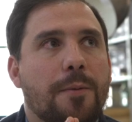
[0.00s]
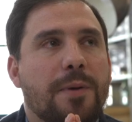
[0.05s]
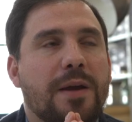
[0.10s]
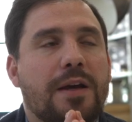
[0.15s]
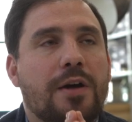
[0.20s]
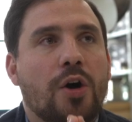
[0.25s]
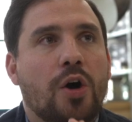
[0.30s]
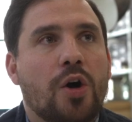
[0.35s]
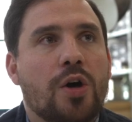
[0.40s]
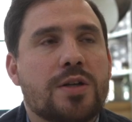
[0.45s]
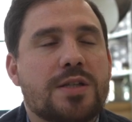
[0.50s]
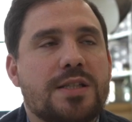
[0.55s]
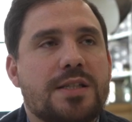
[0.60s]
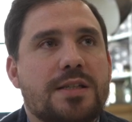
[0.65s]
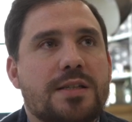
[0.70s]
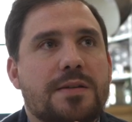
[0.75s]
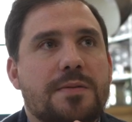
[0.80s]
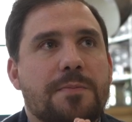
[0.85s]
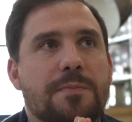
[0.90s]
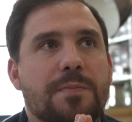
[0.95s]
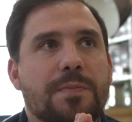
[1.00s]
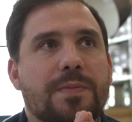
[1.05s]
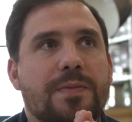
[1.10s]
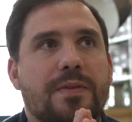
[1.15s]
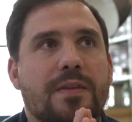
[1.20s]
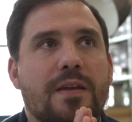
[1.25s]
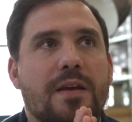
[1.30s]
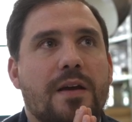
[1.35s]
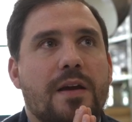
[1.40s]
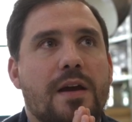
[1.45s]
because
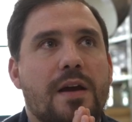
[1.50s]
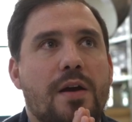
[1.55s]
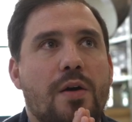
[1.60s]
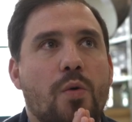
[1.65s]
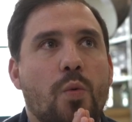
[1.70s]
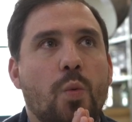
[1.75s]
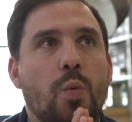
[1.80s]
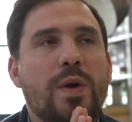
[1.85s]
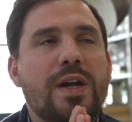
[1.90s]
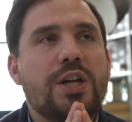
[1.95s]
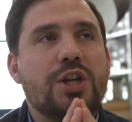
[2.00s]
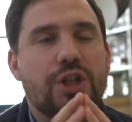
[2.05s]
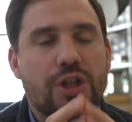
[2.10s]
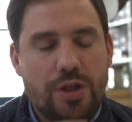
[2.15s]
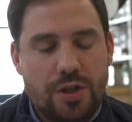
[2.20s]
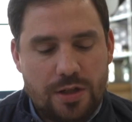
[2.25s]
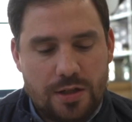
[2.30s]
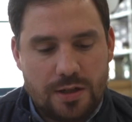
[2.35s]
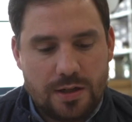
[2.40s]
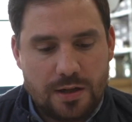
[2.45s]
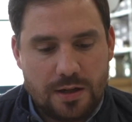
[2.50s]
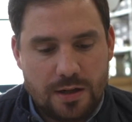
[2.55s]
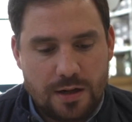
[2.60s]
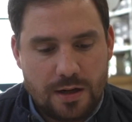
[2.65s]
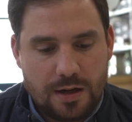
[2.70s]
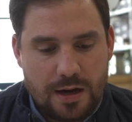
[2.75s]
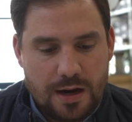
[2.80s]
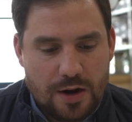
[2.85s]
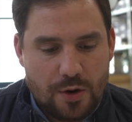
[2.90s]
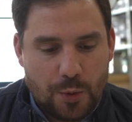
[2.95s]
we should
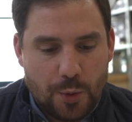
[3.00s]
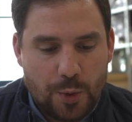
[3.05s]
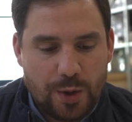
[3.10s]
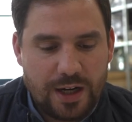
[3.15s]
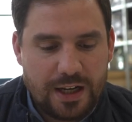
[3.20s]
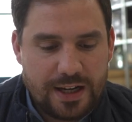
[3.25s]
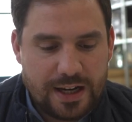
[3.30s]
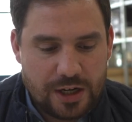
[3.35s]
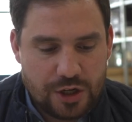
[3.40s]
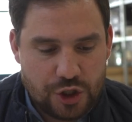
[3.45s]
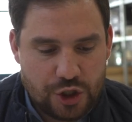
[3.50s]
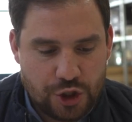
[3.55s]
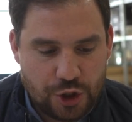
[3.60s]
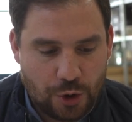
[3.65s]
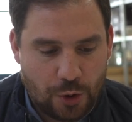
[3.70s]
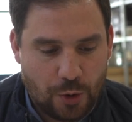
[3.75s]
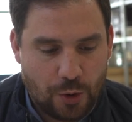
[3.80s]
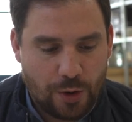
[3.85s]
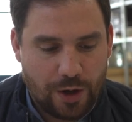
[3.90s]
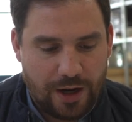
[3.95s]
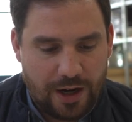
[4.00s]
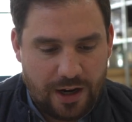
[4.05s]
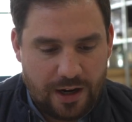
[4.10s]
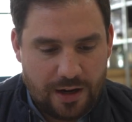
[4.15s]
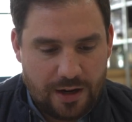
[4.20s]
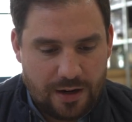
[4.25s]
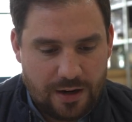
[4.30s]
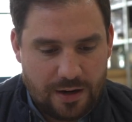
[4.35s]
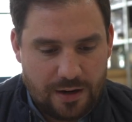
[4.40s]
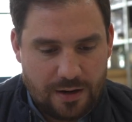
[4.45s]
really enjoy
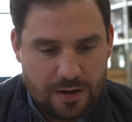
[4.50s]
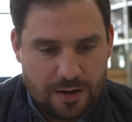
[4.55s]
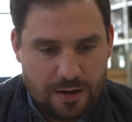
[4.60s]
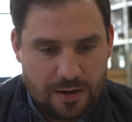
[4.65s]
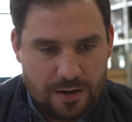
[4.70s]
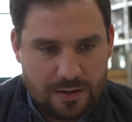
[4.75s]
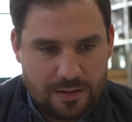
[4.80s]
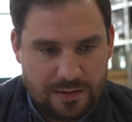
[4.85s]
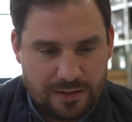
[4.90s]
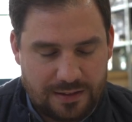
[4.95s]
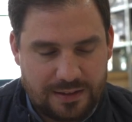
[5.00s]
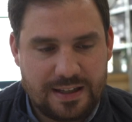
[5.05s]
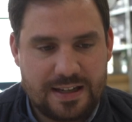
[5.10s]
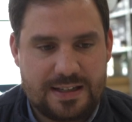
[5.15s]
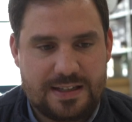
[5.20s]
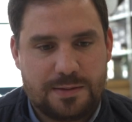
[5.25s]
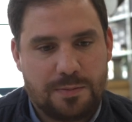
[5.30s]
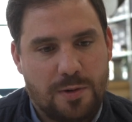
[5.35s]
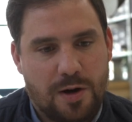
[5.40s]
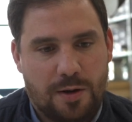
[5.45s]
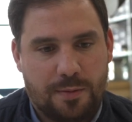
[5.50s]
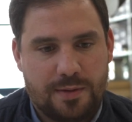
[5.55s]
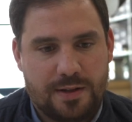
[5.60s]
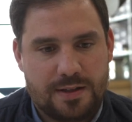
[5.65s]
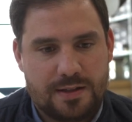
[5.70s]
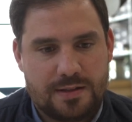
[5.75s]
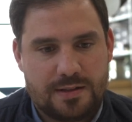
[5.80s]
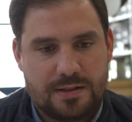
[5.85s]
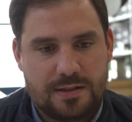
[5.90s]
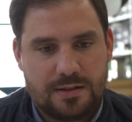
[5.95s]
these
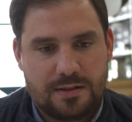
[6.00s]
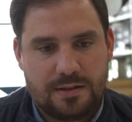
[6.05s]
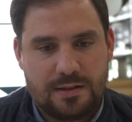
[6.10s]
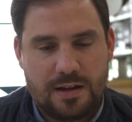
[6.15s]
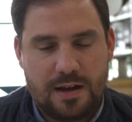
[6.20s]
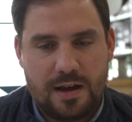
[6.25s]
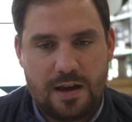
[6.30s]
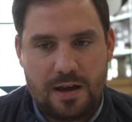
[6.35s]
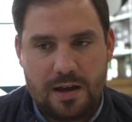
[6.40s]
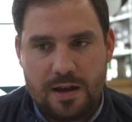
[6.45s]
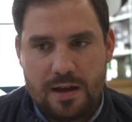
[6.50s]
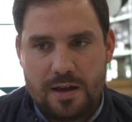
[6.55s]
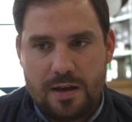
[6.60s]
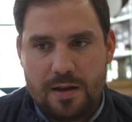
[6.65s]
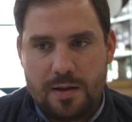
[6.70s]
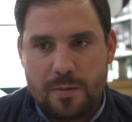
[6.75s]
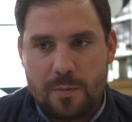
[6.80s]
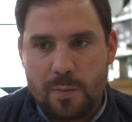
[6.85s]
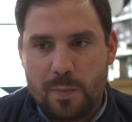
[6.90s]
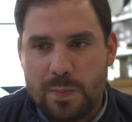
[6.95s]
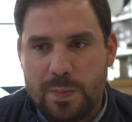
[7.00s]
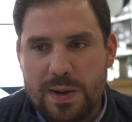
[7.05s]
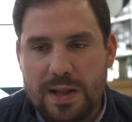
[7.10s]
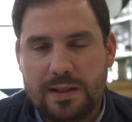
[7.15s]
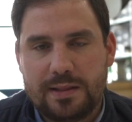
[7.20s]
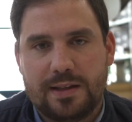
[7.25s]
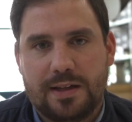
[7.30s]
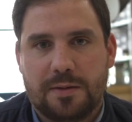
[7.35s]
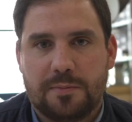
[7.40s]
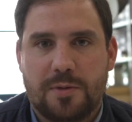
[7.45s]
moments the
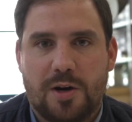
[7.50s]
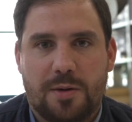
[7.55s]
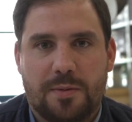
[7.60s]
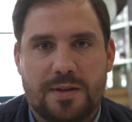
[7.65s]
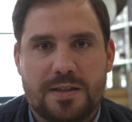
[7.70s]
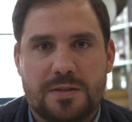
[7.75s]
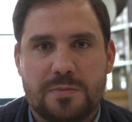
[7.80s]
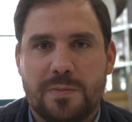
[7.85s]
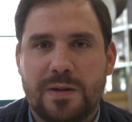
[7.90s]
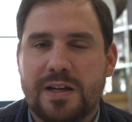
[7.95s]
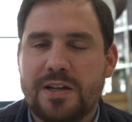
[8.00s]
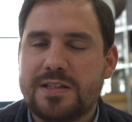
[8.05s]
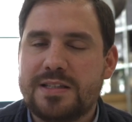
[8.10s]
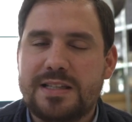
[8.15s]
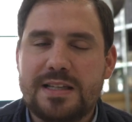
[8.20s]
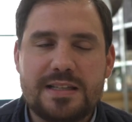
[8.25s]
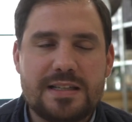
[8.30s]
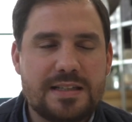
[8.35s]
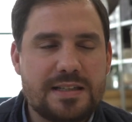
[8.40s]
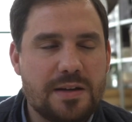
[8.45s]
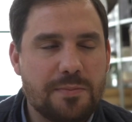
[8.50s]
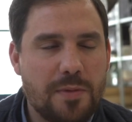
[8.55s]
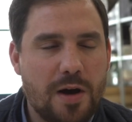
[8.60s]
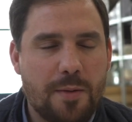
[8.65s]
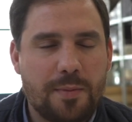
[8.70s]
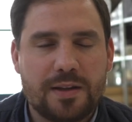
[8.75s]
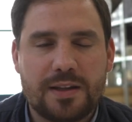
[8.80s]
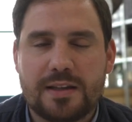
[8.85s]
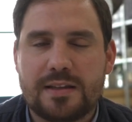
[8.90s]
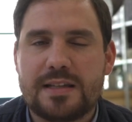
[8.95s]
building moments because this is a
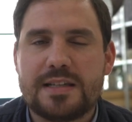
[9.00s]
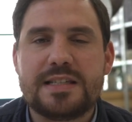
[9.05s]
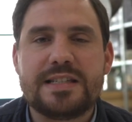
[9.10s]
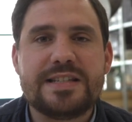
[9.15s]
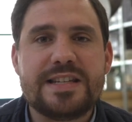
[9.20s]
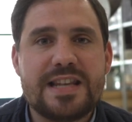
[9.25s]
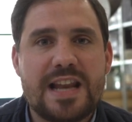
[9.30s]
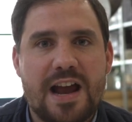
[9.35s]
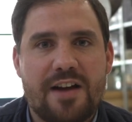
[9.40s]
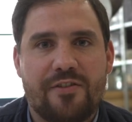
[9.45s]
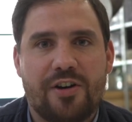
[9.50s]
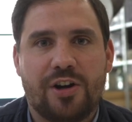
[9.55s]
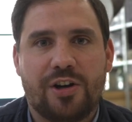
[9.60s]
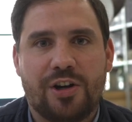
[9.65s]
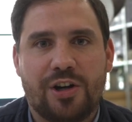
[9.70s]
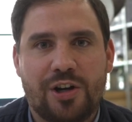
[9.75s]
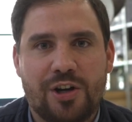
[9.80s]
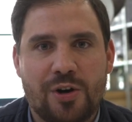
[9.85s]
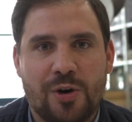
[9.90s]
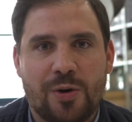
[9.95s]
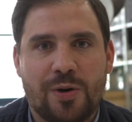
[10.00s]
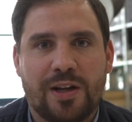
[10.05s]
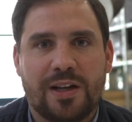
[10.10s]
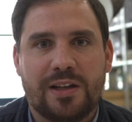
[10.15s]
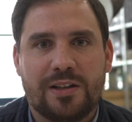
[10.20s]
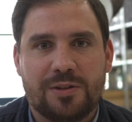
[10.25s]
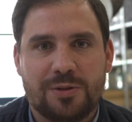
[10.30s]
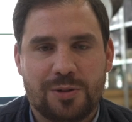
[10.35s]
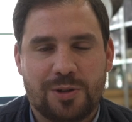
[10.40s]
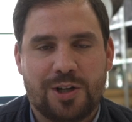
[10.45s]
moment that is never going
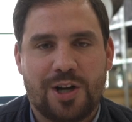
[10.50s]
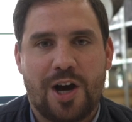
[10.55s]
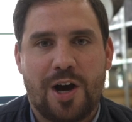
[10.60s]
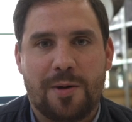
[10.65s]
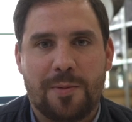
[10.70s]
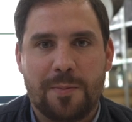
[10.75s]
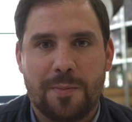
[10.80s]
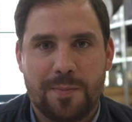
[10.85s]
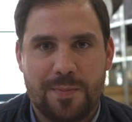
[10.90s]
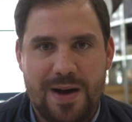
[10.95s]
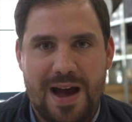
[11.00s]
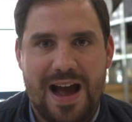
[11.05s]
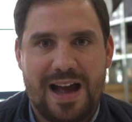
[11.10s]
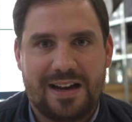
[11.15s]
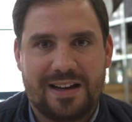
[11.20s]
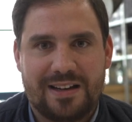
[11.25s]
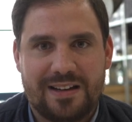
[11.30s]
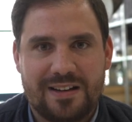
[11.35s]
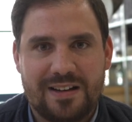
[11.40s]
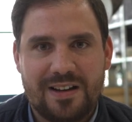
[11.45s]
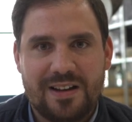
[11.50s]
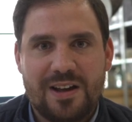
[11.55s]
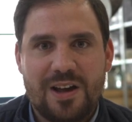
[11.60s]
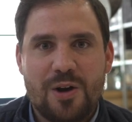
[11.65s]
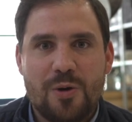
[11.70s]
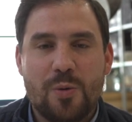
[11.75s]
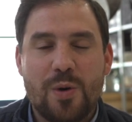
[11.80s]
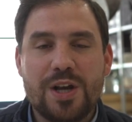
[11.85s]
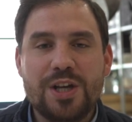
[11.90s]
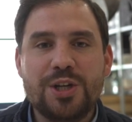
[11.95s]
to come back
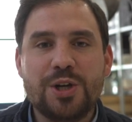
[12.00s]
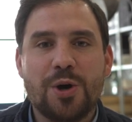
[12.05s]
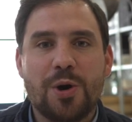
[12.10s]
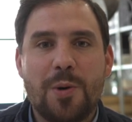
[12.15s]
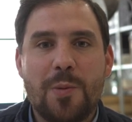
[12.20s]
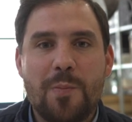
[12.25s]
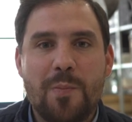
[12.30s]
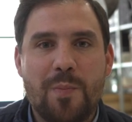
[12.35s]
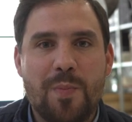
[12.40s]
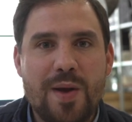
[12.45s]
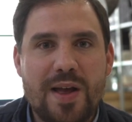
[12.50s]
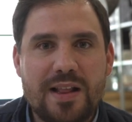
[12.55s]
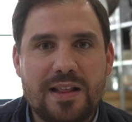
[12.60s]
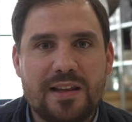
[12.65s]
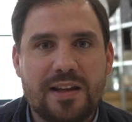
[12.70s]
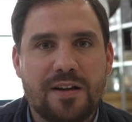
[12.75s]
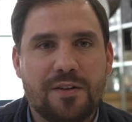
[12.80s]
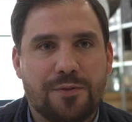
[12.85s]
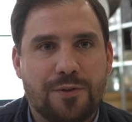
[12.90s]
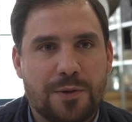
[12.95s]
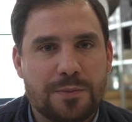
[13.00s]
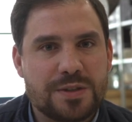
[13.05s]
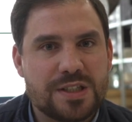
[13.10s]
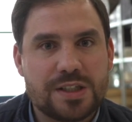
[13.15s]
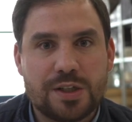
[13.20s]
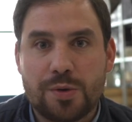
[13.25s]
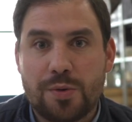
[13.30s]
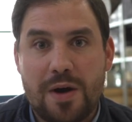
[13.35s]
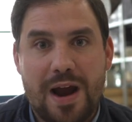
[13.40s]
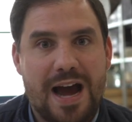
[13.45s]
when you're building from
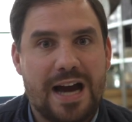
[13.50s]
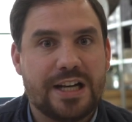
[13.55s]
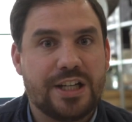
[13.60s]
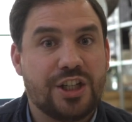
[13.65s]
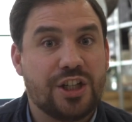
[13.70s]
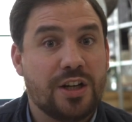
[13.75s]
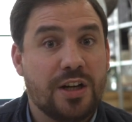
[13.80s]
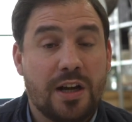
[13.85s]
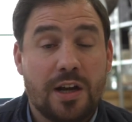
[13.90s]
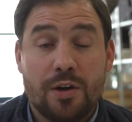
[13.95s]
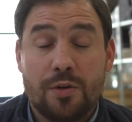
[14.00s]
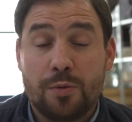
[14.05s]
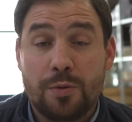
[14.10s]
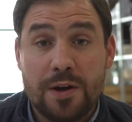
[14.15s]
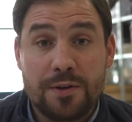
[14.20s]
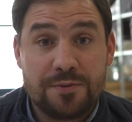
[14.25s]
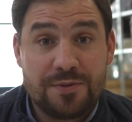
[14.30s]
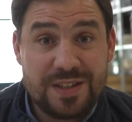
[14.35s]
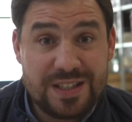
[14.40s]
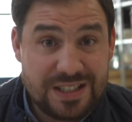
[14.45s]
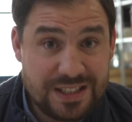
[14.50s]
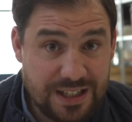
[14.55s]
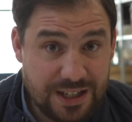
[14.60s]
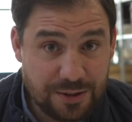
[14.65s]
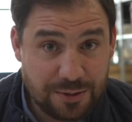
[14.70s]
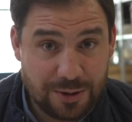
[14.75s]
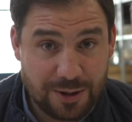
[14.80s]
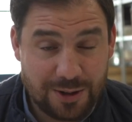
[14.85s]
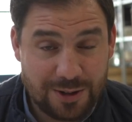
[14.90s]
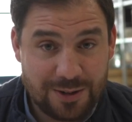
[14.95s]
scratch with
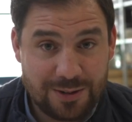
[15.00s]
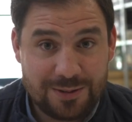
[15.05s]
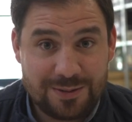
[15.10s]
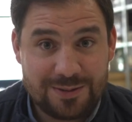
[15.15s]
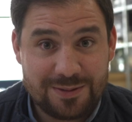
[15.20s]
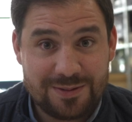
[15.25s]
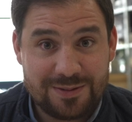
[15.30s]
zero